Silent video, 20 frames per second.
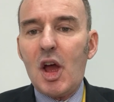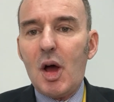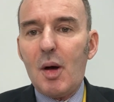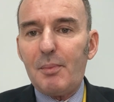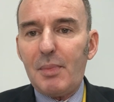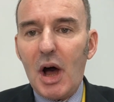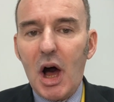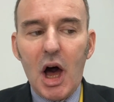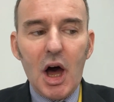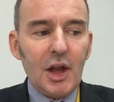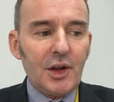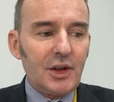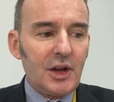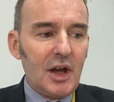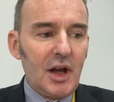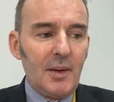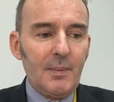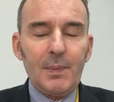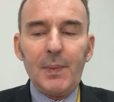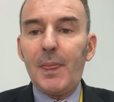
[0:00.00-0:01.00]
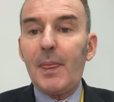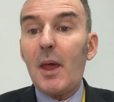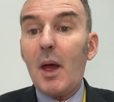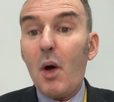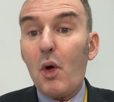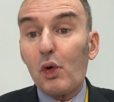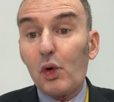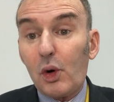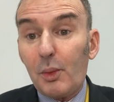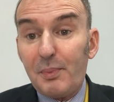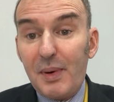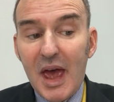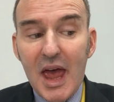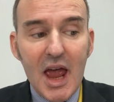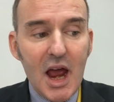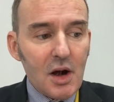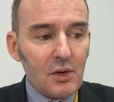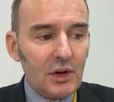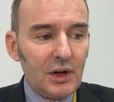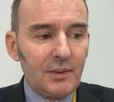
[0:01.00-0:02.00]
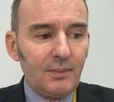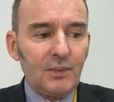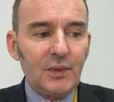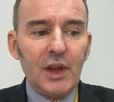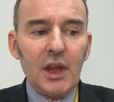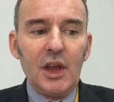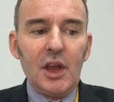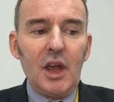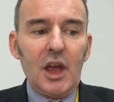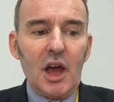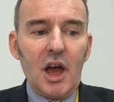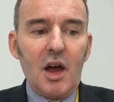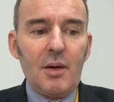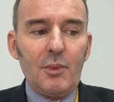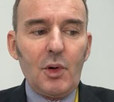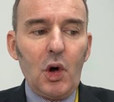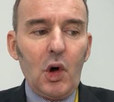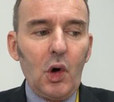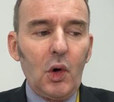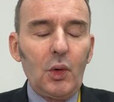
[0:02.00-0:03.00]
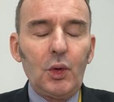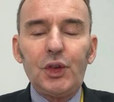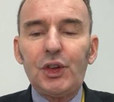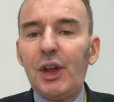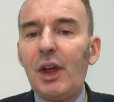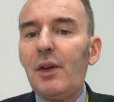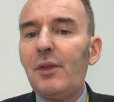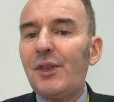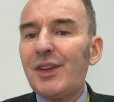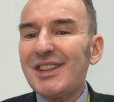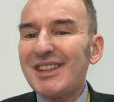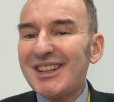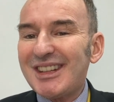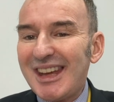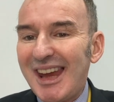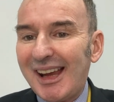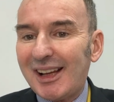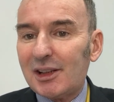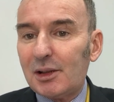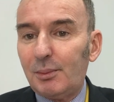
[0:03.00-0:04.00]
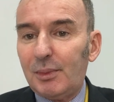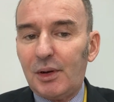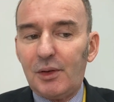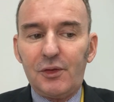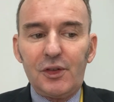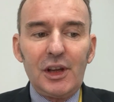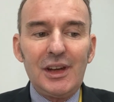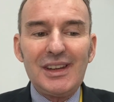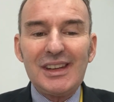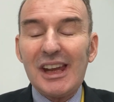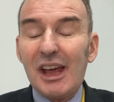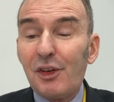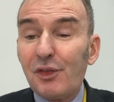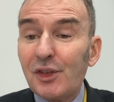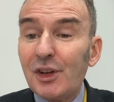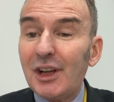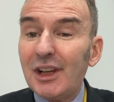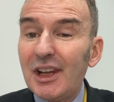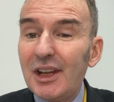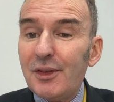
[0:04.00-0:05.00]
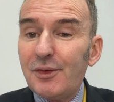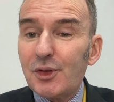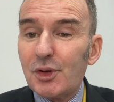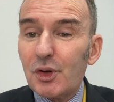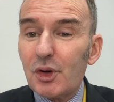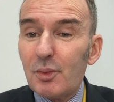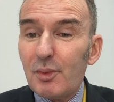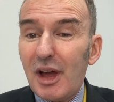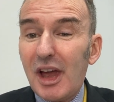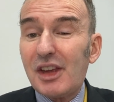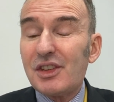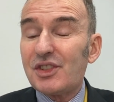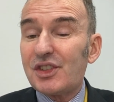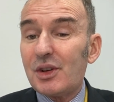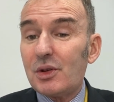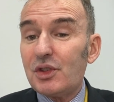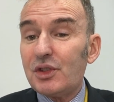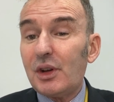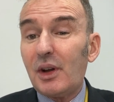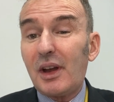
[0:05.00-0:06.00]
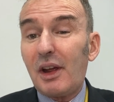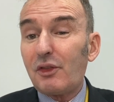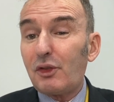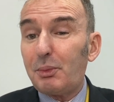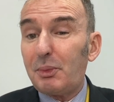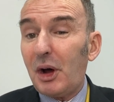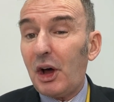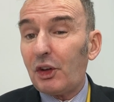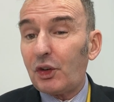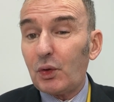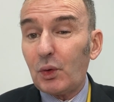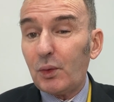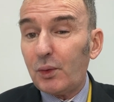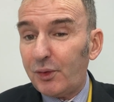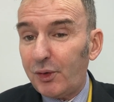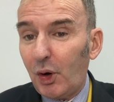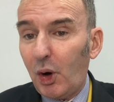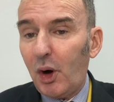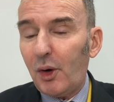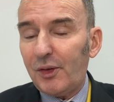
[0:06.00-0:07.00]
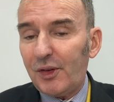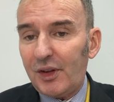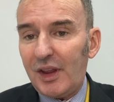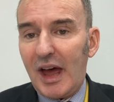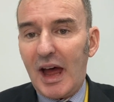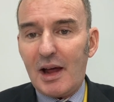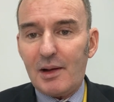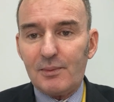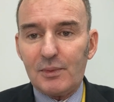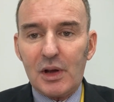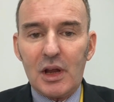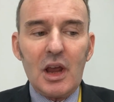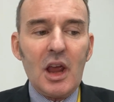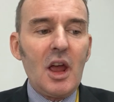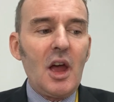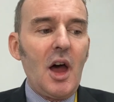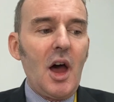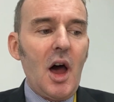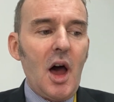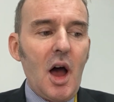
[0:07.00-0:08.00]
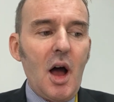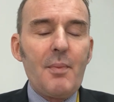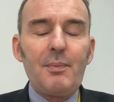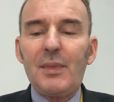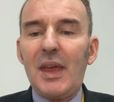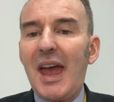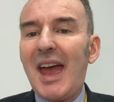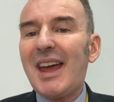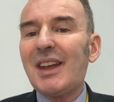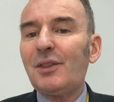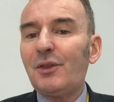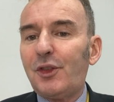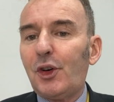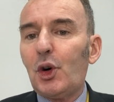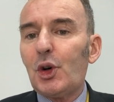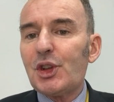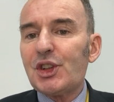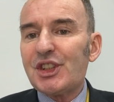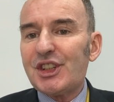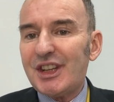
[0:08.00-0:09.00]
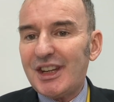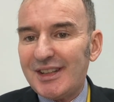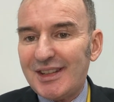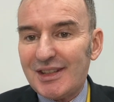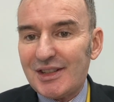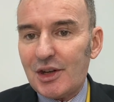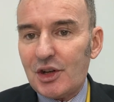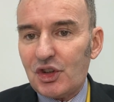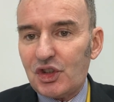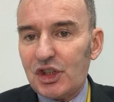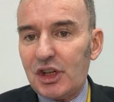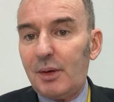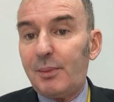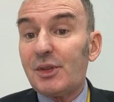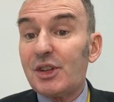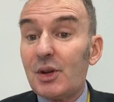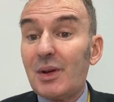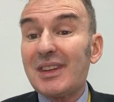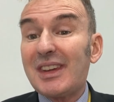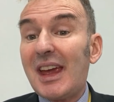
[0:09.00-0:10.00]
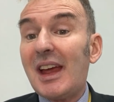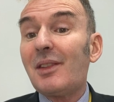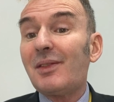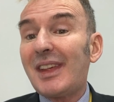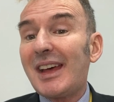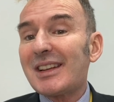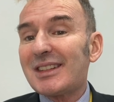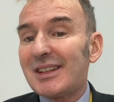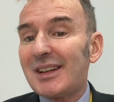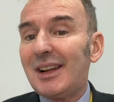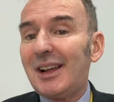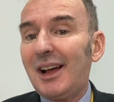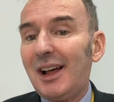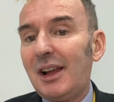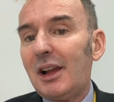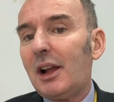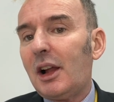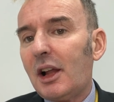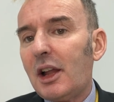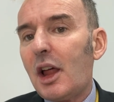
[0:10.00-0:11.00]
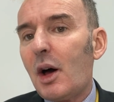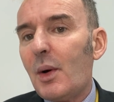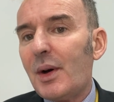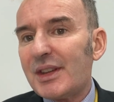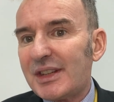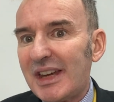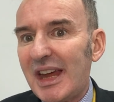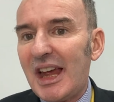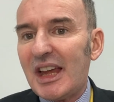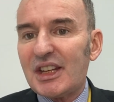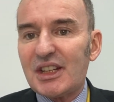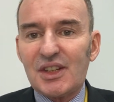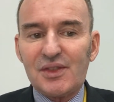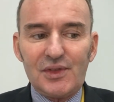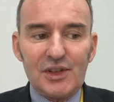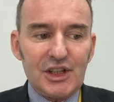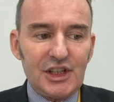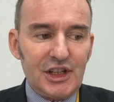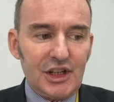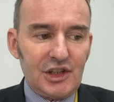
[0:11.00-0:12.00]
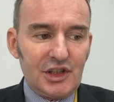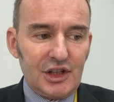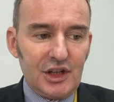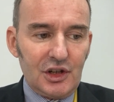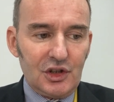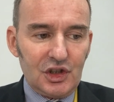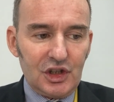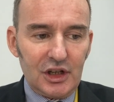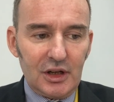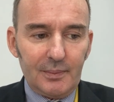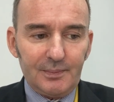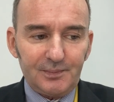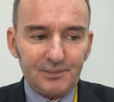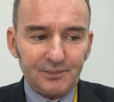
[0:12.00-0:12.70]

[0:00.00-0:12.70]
partner or a parent, also for settlement, for indefinite leave to remain, so you don't have to pass all 4 for that, and for citizenship. So again, that's a lower test for citizenship.